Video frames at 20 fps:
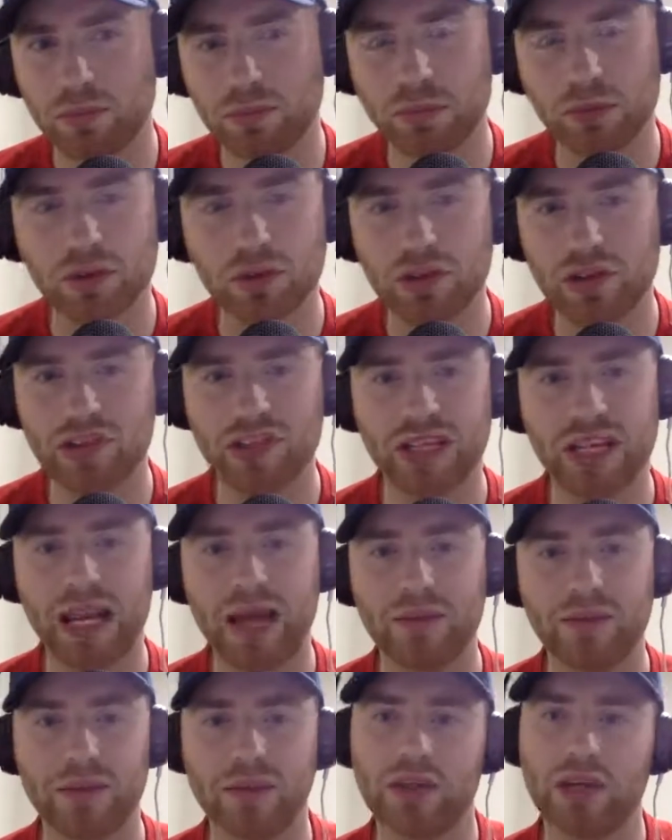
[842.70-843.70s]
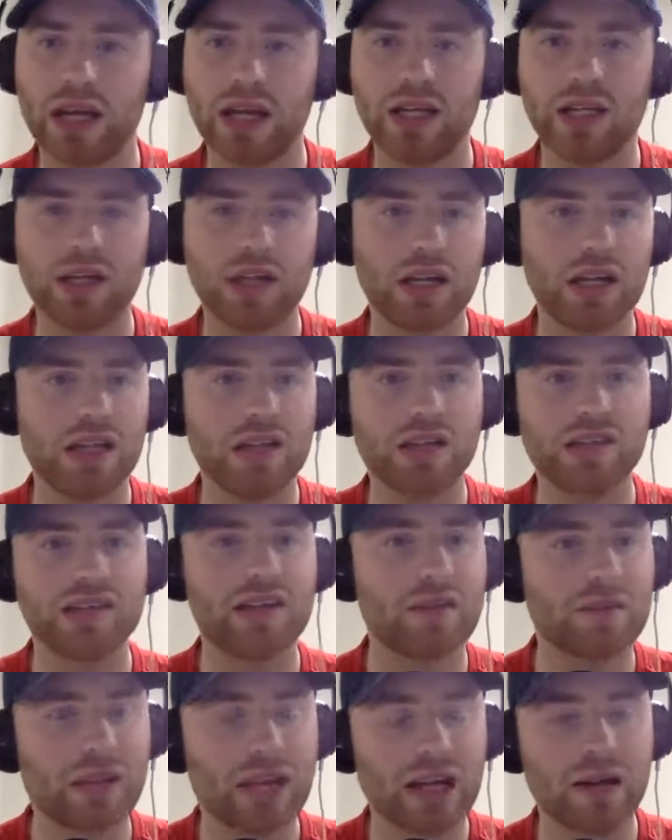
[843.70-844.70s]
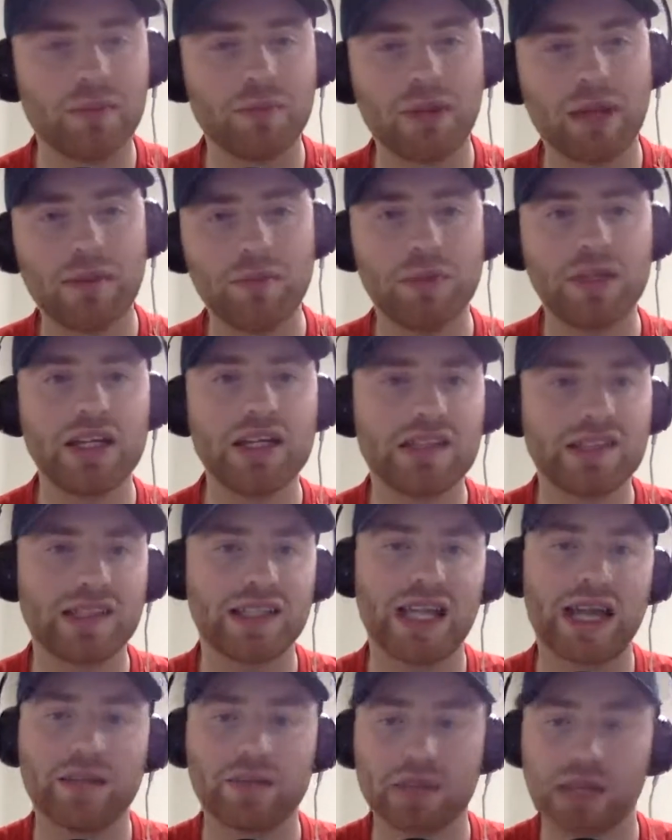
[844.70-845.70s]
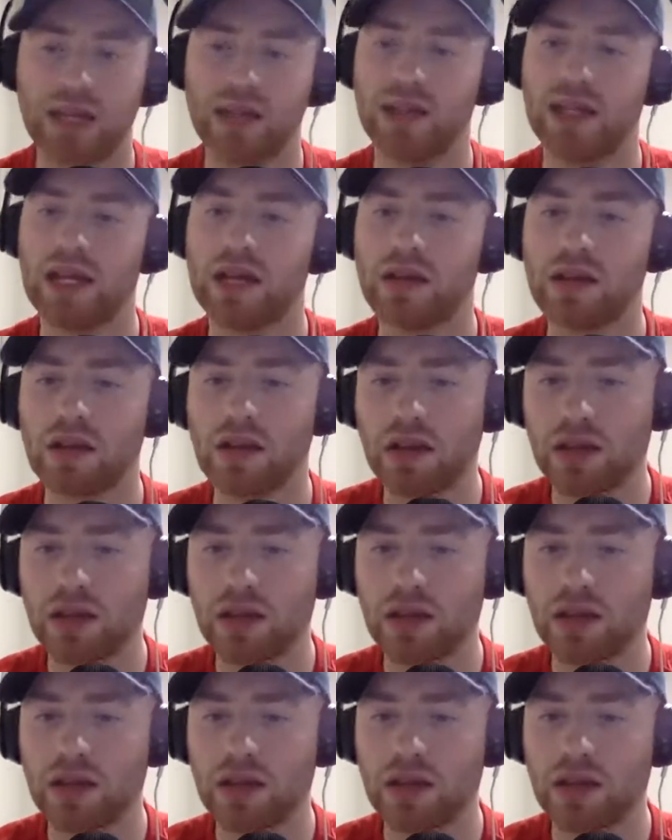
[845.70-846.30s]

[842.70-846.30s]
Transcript: Bruno's the captain, and he doesn't have the armband, but he's the captain out there.